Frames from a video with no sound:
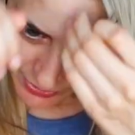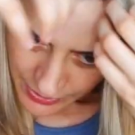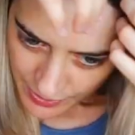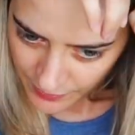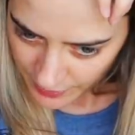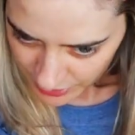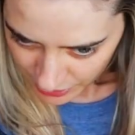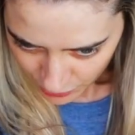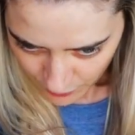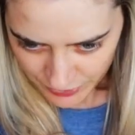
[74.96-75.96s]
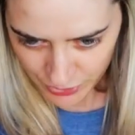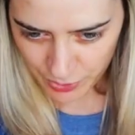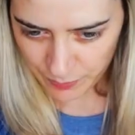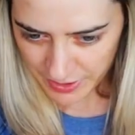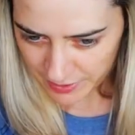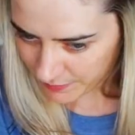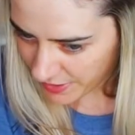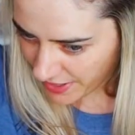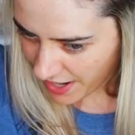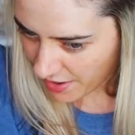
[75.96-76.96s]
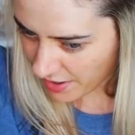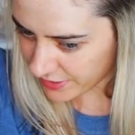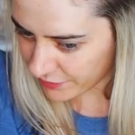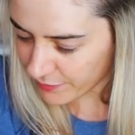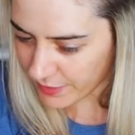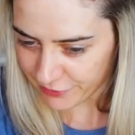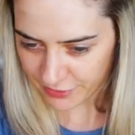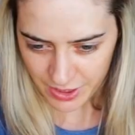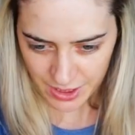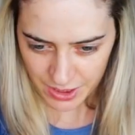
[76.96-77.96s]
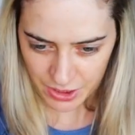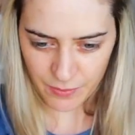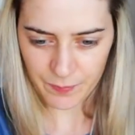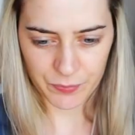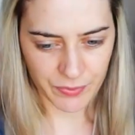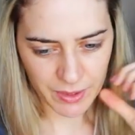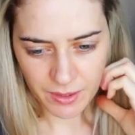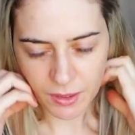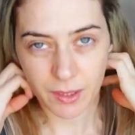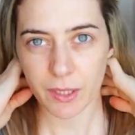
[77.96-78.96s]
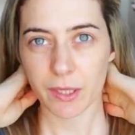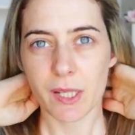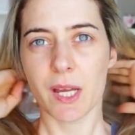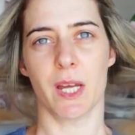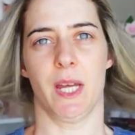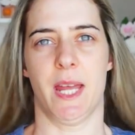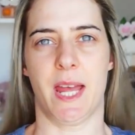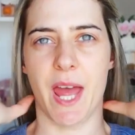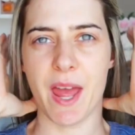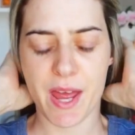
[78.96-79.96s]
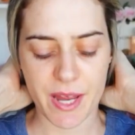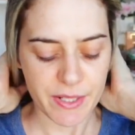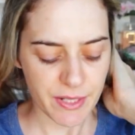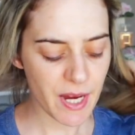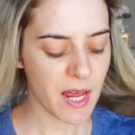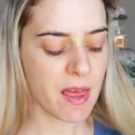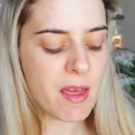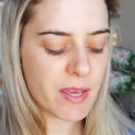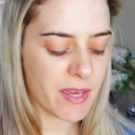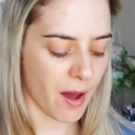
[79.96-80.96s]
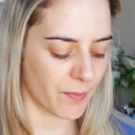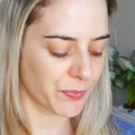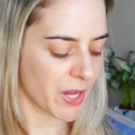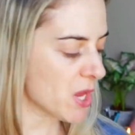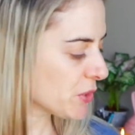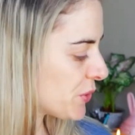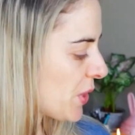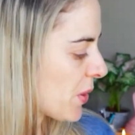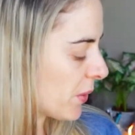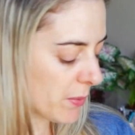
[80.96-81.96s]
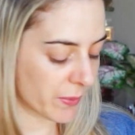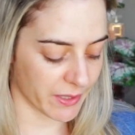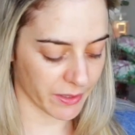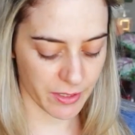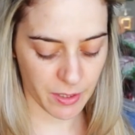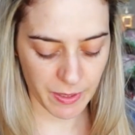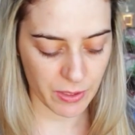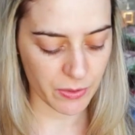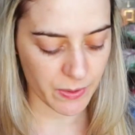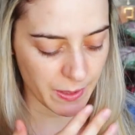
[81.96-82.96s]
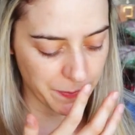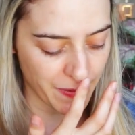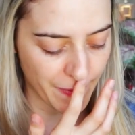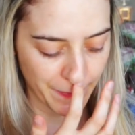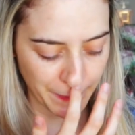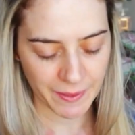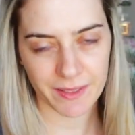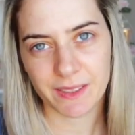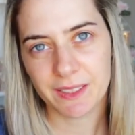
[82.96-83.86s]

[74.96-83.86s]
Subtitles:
So I just want to pin my hair out of my face, and yeah, so we are going to be using my